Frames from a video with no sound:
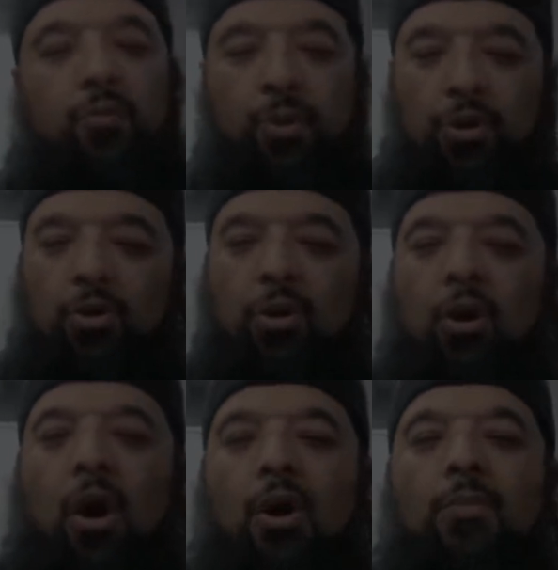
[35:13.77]
the
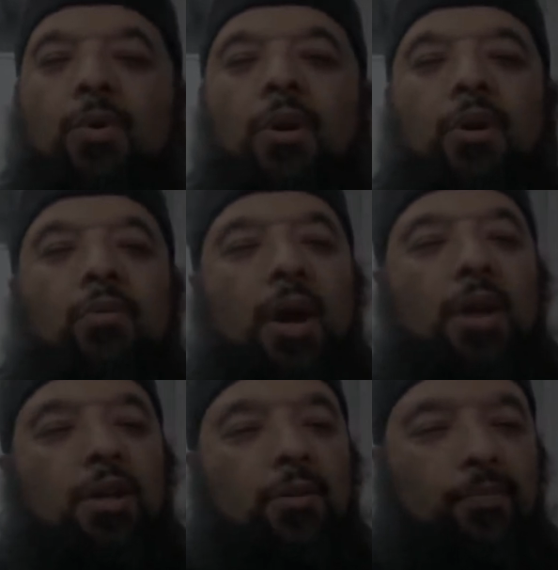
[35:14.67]
spiritual garb,
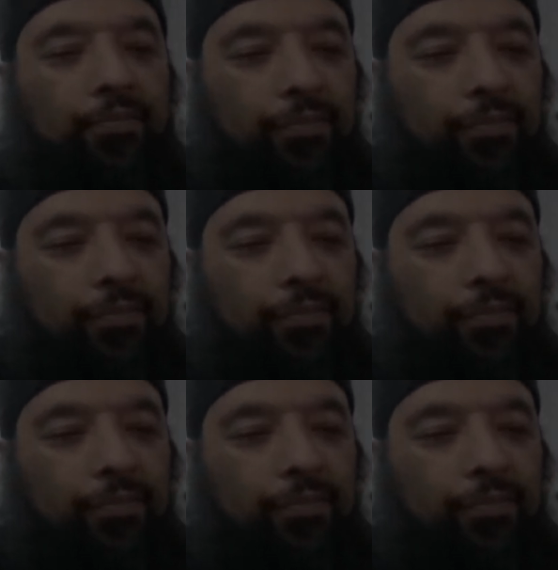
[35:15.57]
right,